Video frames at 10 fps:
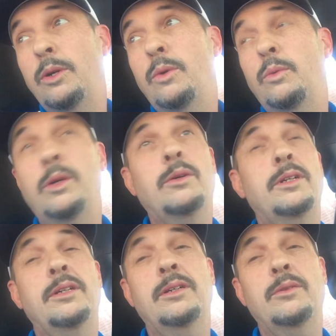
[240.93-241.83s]
we're
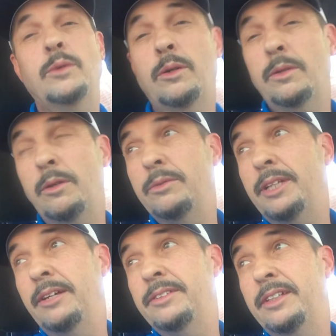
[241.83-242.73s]
gonna roll on
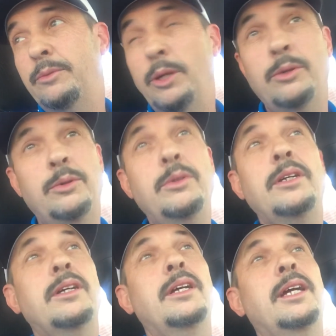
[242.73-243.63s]
down to the road,
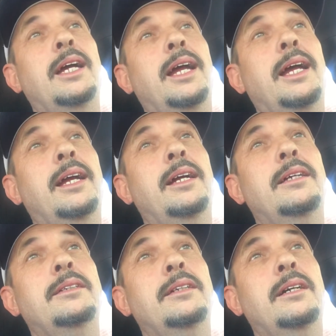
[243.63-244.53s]
and